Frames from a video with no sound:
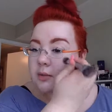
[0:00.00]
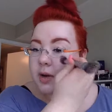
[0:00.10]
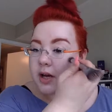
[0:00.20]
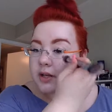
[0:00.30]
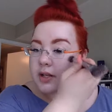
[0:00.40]

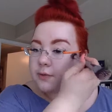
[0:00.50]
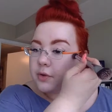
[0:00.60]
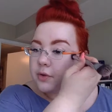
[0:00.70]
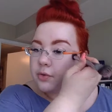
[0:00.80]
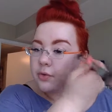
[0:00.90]
But if
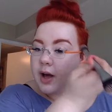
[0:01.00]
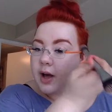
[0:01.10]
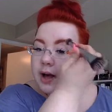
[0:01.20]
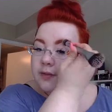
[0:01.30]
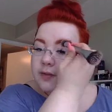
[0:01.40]
you
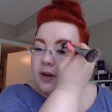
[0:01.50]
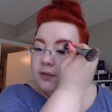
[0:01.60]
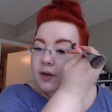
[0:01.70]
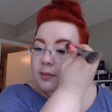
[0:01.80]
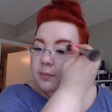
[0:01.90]
have very,
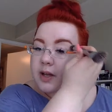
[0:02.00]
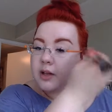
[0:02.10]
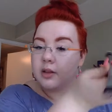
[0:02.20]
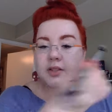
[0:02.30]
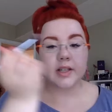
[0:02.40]
very
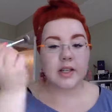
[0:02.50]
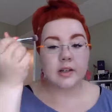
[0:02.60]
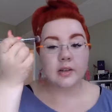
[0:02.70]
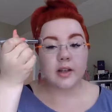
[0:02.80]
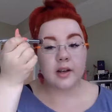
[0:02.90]
pale
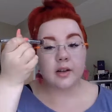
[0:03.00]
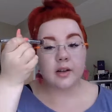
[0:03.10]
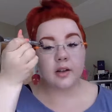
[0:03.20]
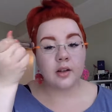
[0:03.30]
skin, then